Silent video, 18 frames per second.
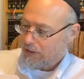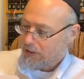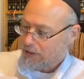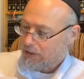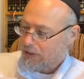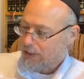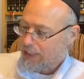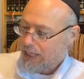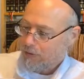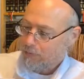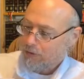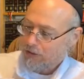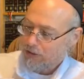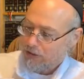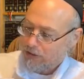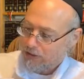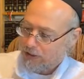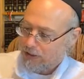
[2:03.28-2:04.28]

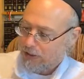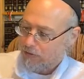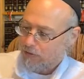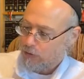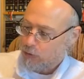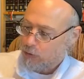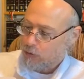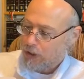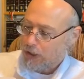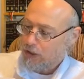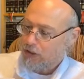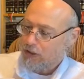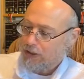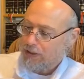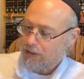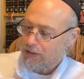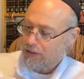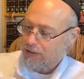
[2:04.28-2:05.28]
Establish yourself through
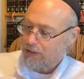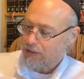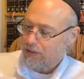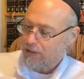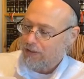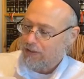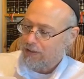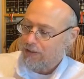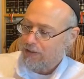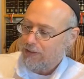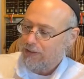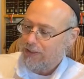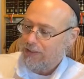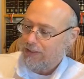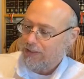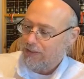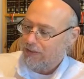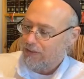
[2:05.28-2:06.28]
righteousness, dis
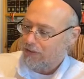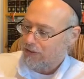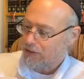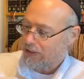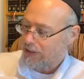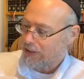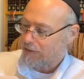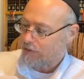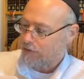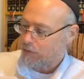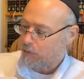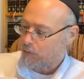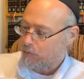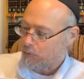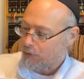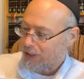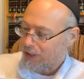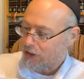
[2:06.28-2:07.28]
distance yourself from
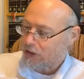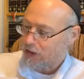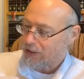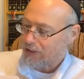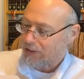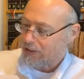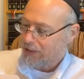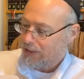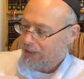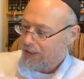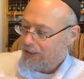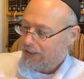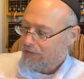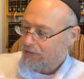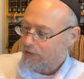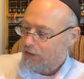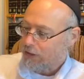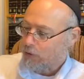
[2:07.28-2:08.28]
oppression,
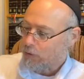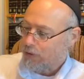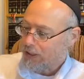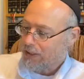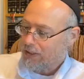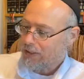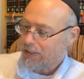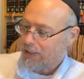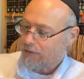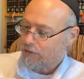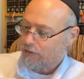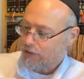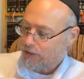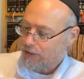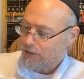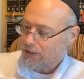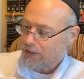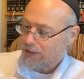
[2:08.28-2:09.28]
for you need not
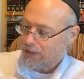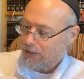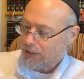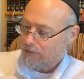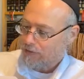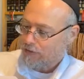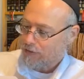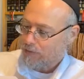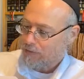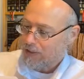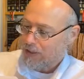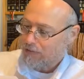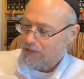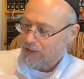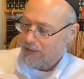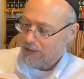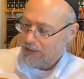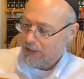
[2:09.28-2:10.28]
fear it, and from
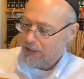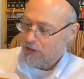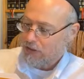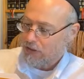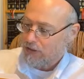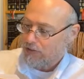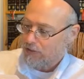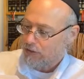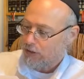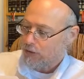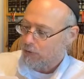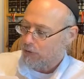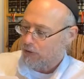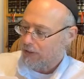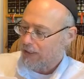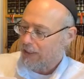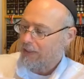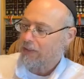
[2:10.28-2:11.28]
devastation, for it
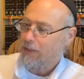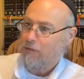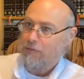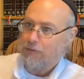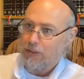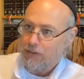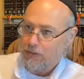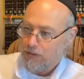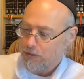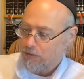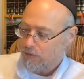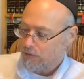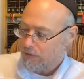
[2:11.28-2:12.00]
will not come near you.